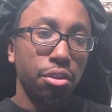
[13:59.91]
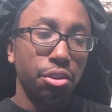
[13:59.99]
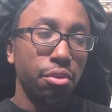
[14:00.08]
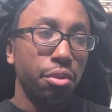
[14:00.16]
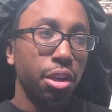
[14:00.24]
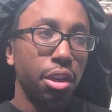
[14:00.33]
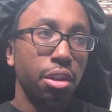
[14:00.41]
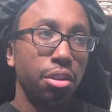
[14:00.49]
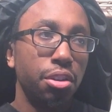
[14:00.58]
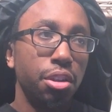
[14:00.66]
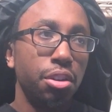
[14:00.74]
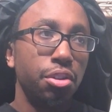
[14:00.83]
to Judy and
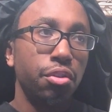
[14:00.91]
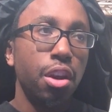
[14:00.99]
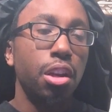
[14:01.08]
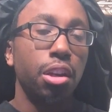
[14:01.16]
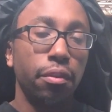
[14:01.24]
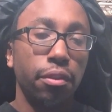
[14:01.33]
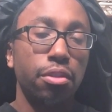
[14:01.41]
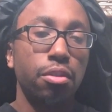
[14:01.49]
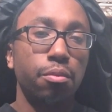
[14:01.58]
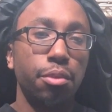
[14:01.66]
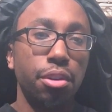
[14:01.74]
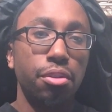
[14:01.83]
she's trying to give her
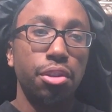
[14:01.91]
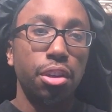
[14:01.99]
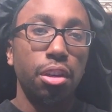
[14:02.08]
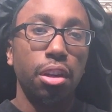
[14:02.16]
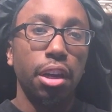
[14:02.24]
some real shit.